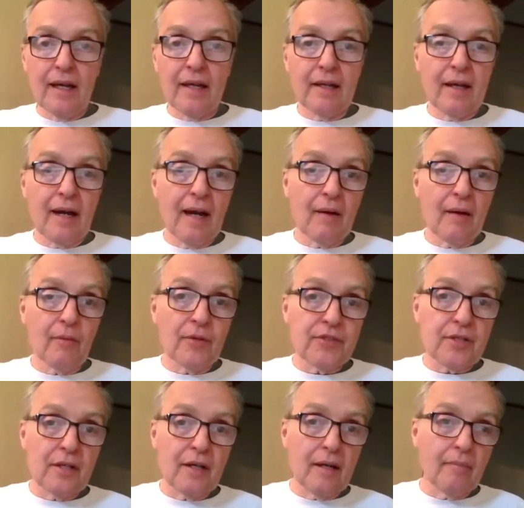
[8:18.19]
And I
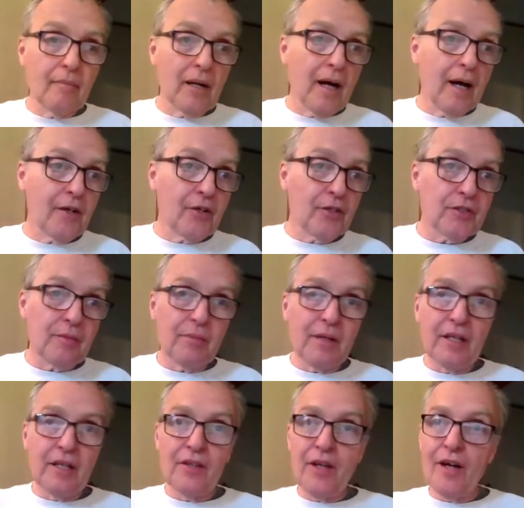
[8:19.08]
was honored
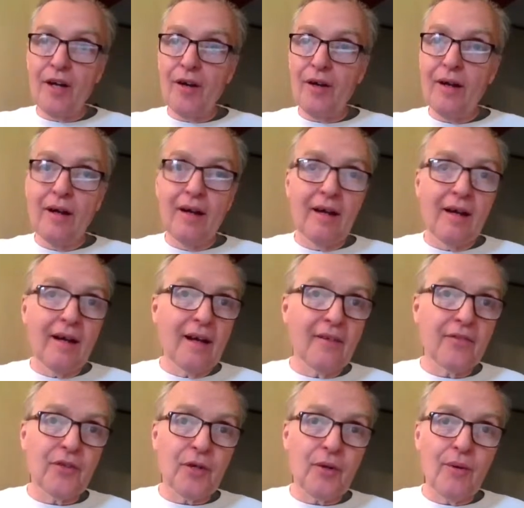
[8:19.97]
to be there
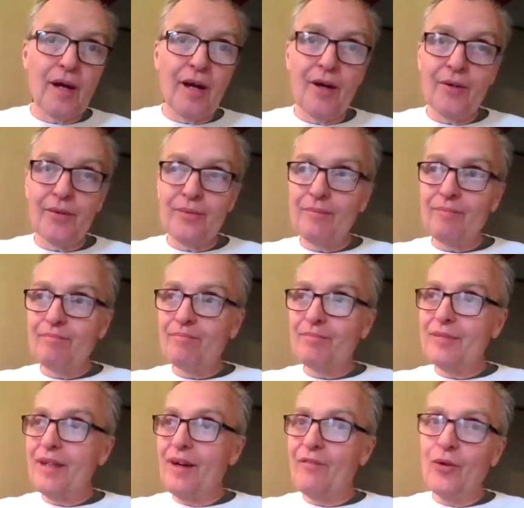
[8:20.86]
at the ground
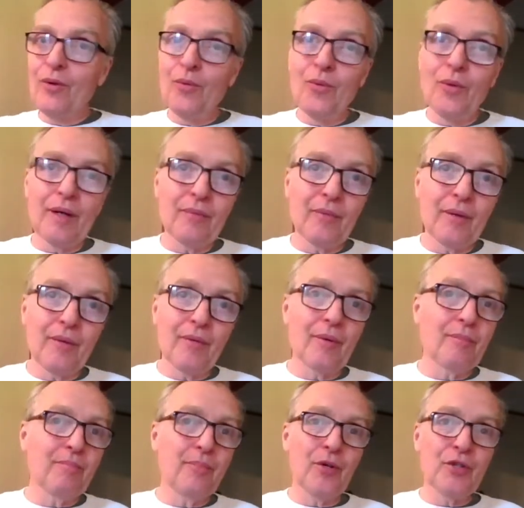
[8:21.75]
level when
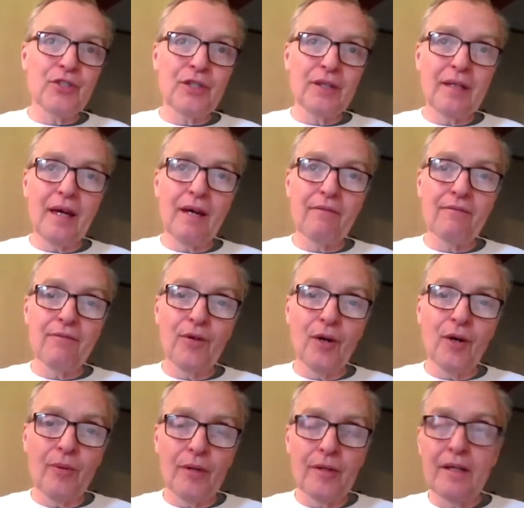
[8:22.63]
we were pushing
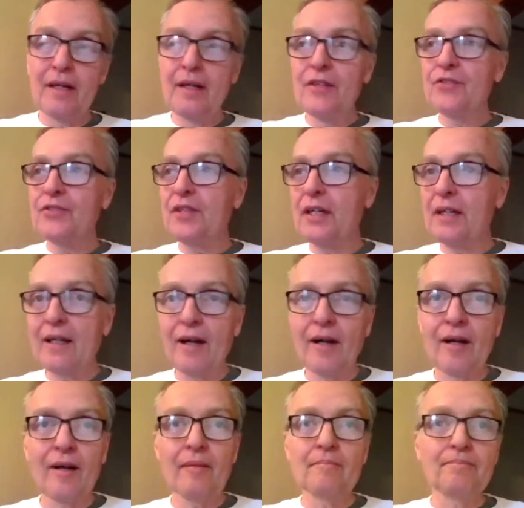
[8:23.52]
that forward,
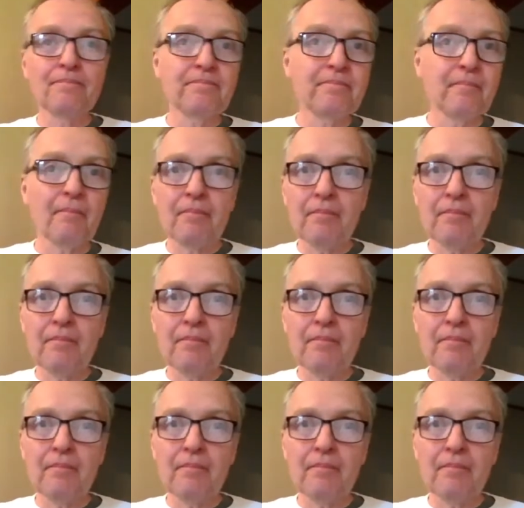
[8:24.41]
setting our